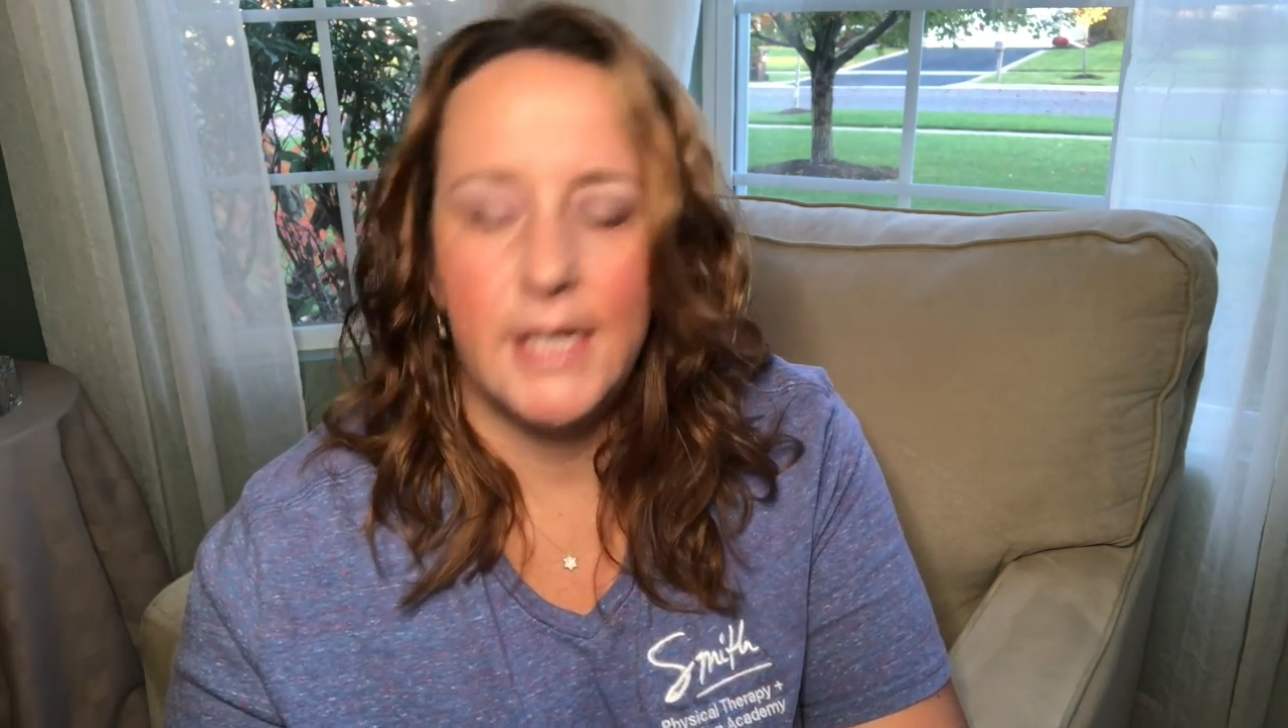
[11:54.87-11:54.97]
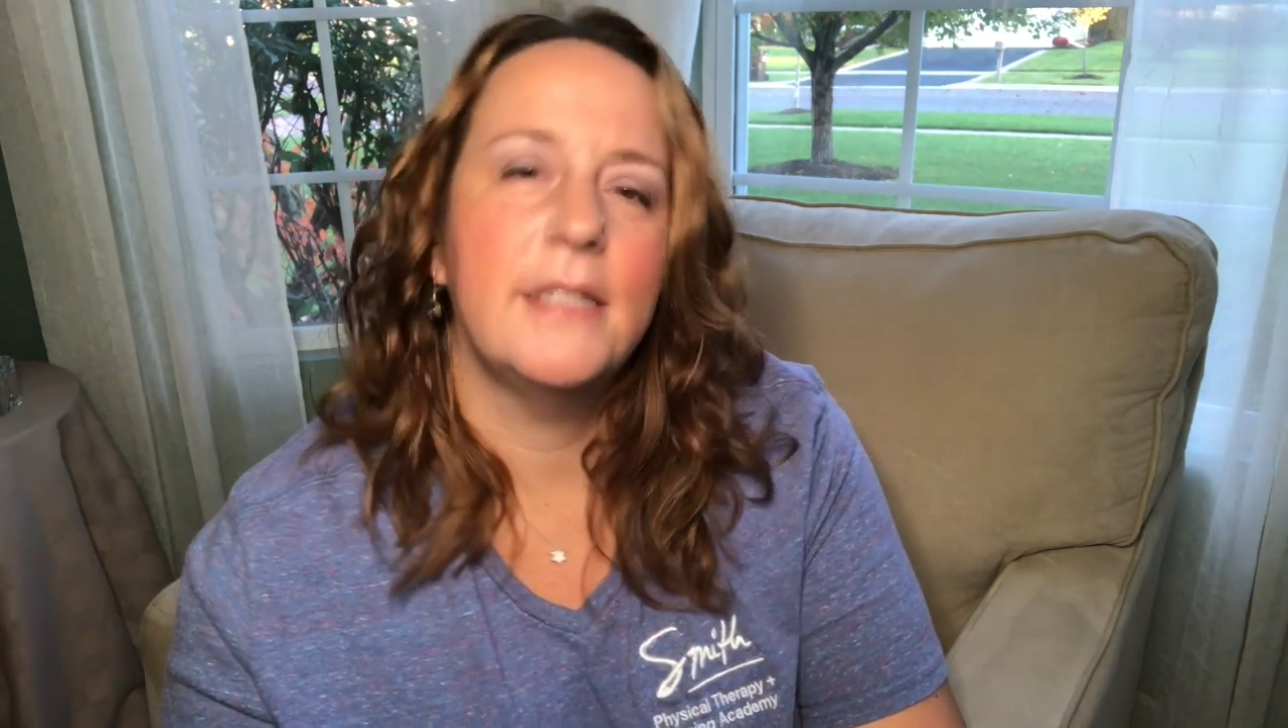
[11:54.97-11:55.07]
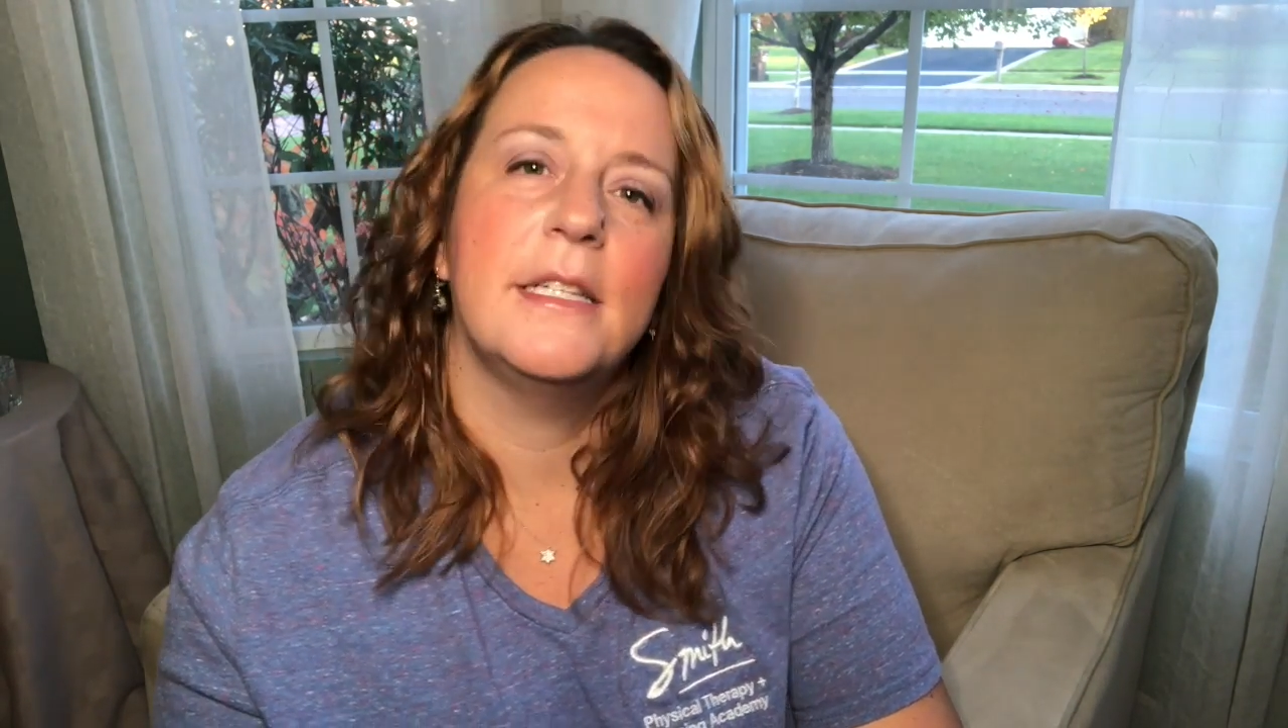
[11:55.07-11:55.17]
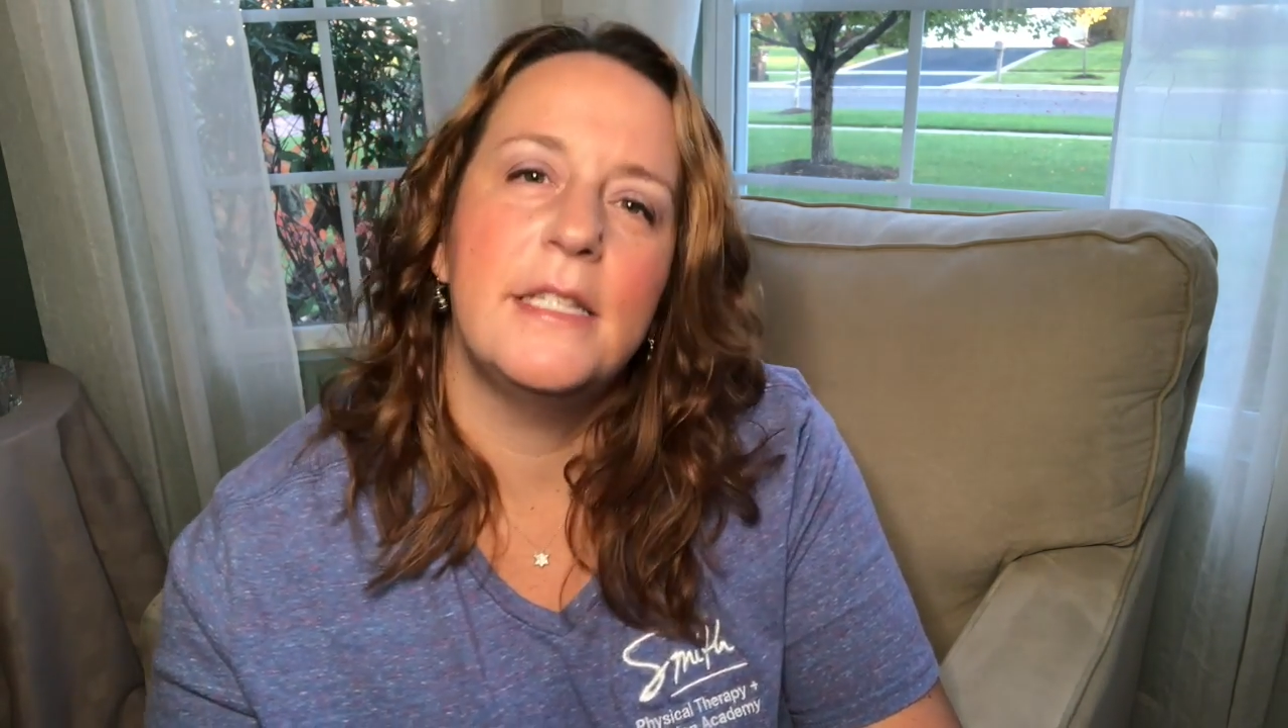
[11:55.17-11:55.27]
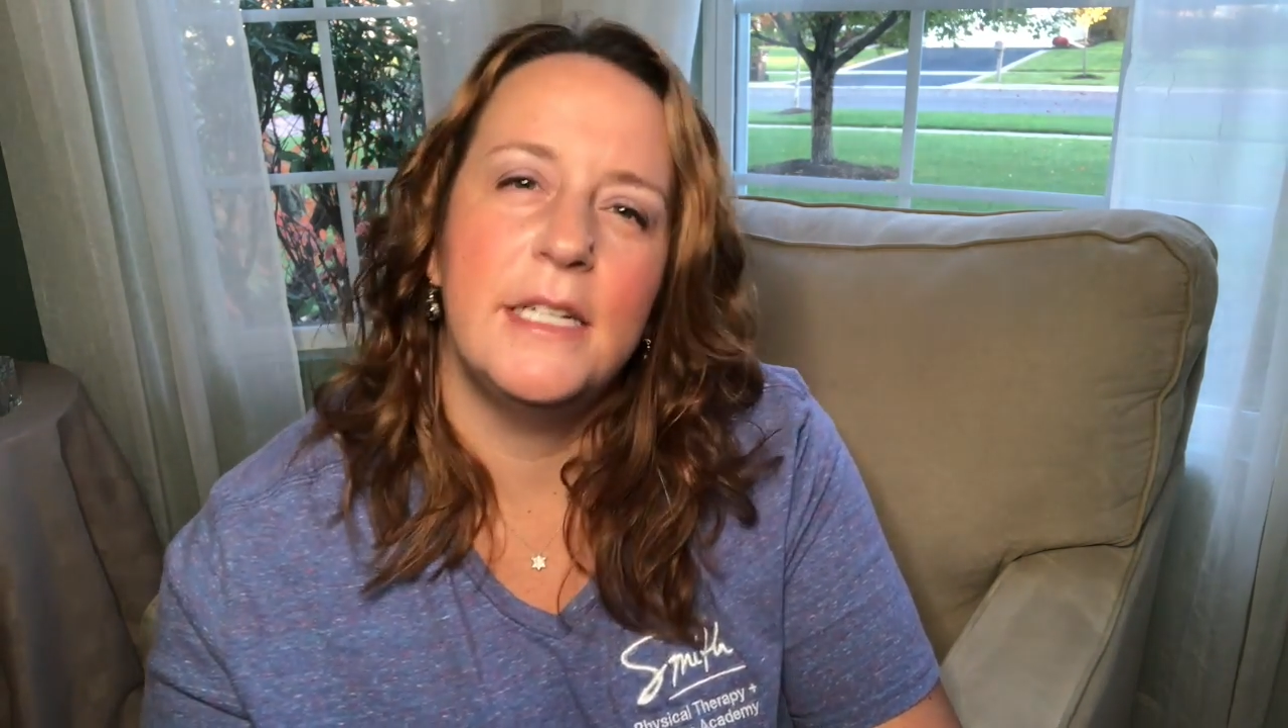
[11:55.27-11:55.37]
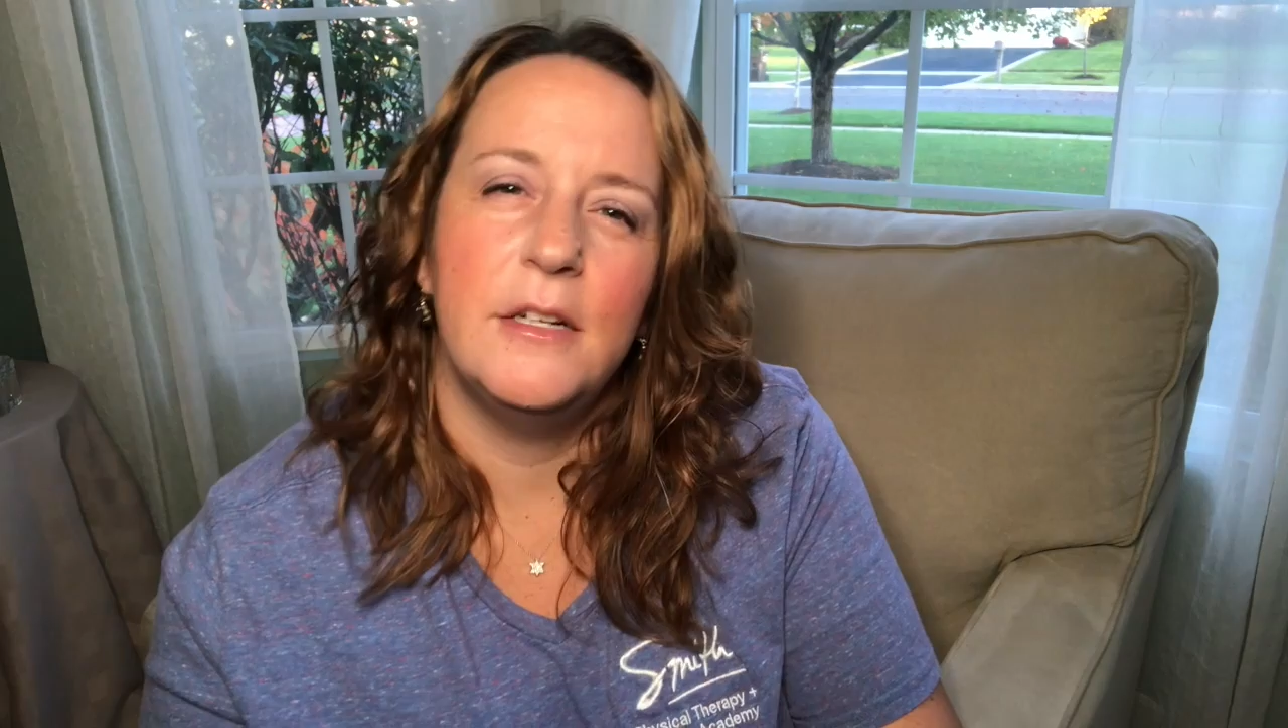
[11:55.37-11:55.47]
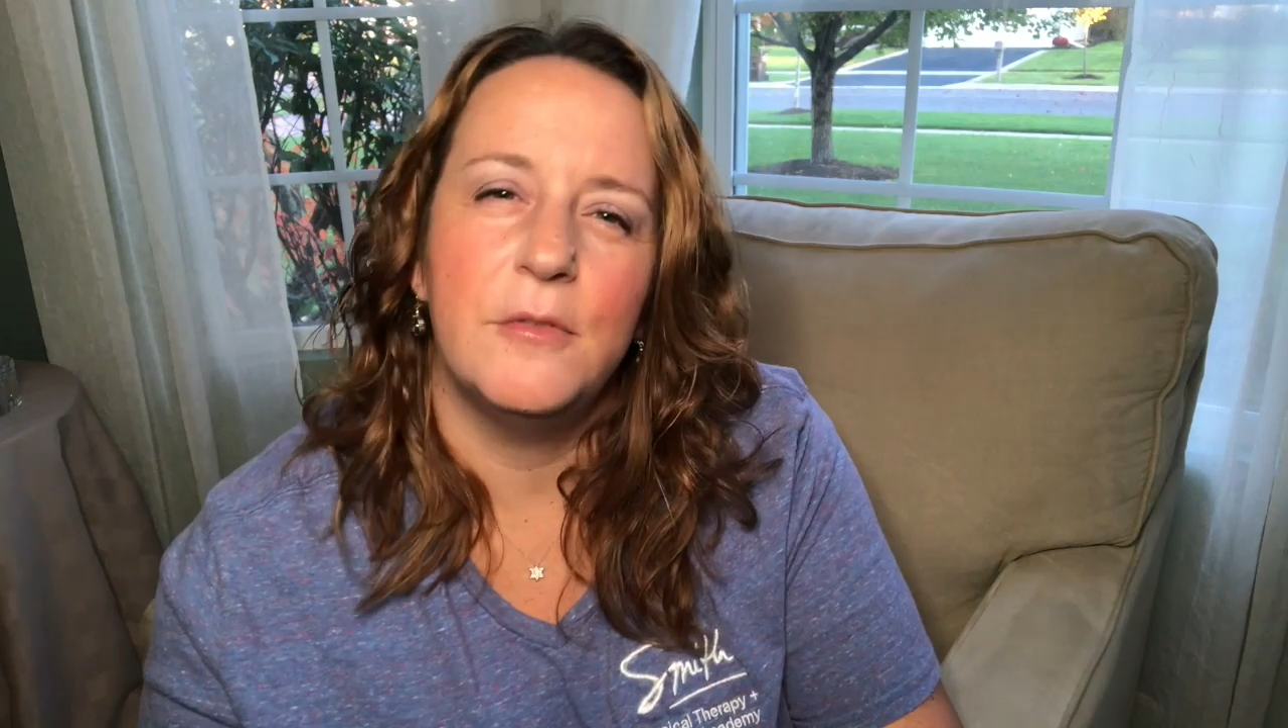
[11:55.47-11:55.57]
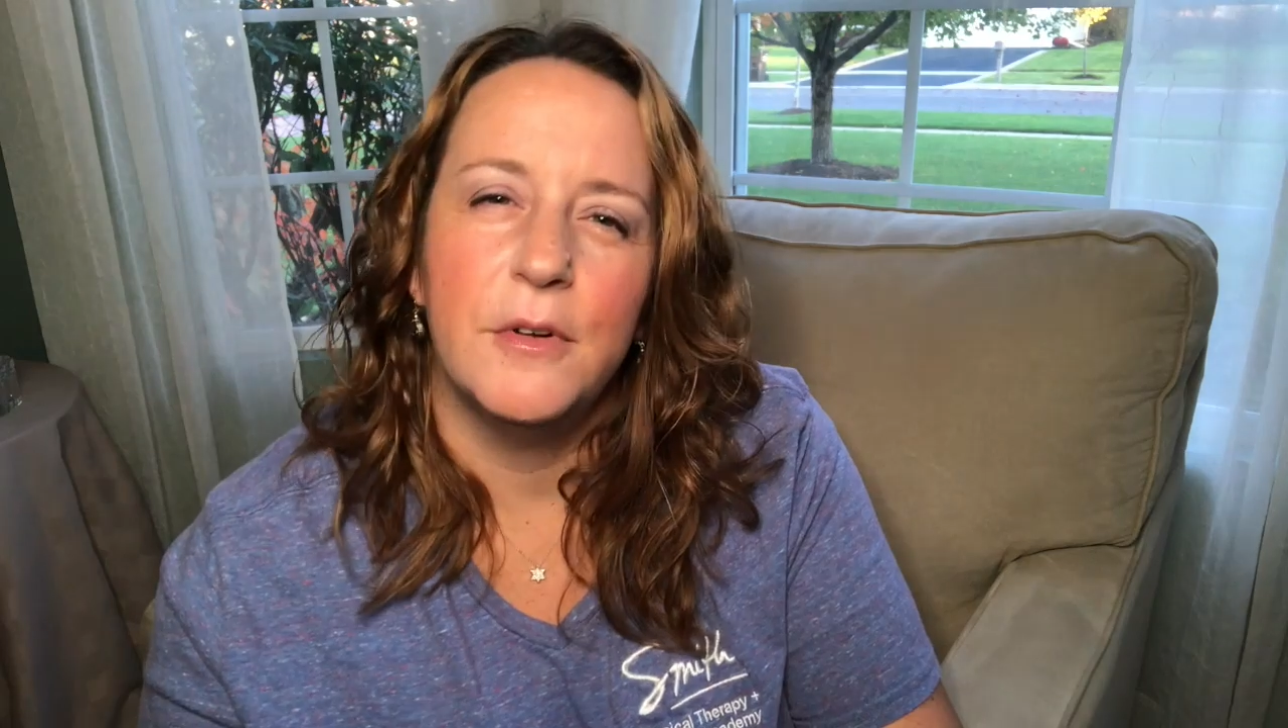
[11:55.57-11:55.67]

assistant